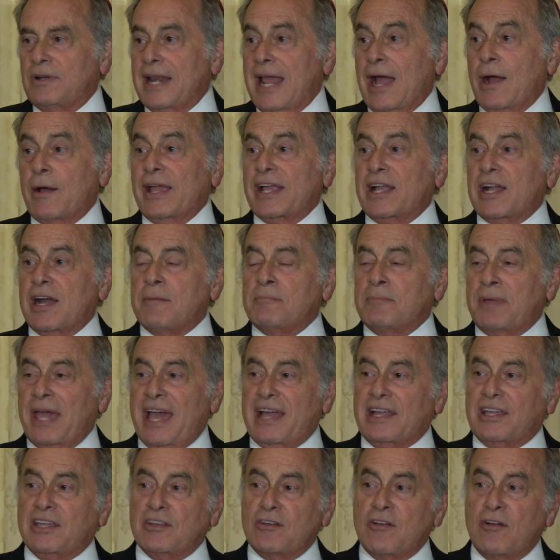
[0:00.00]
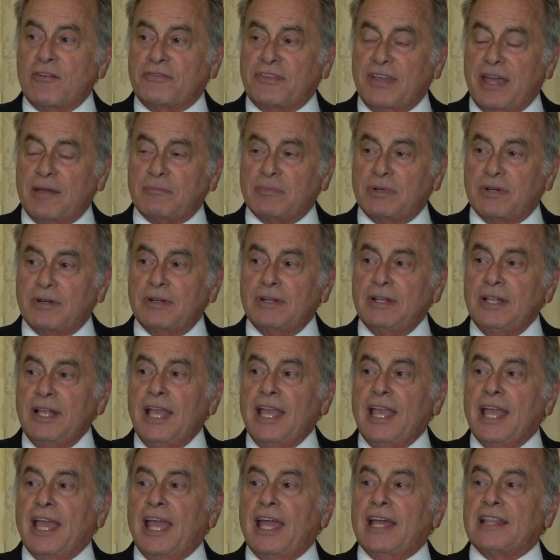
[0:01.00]
Now I come back in November,
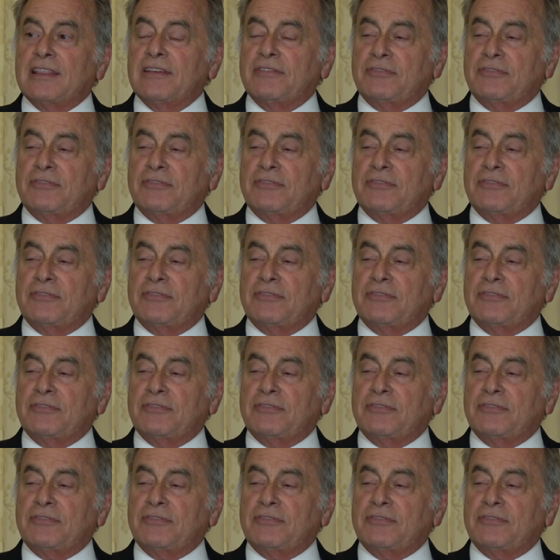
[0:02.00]
and